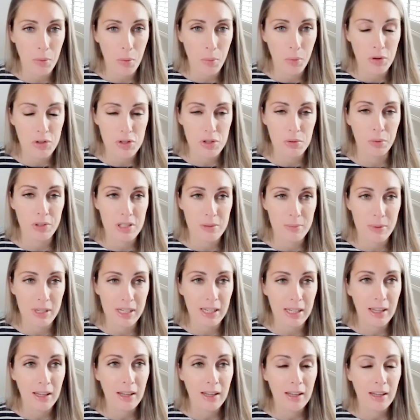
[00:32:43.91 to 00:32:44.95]
And we do want to
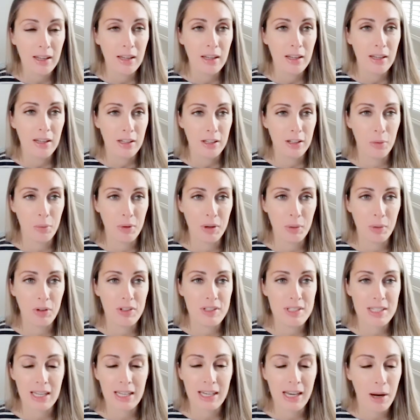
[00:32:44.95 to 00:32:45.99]
be, you know, we
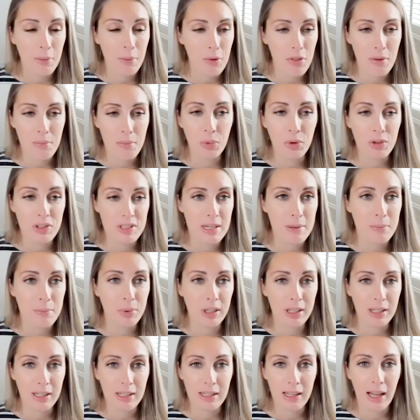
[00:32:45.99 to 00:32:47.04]
want to connect with them more
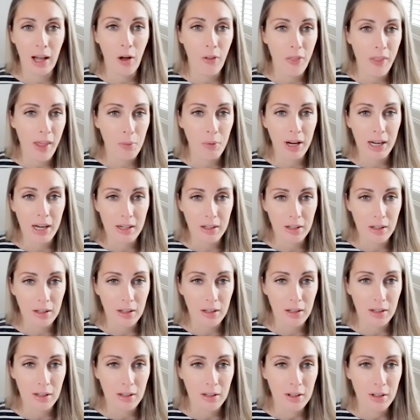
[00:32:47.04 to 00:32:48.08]
deeply and get on their
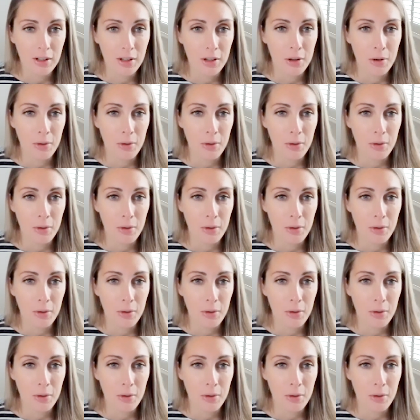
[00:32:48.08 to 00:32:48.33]
radar.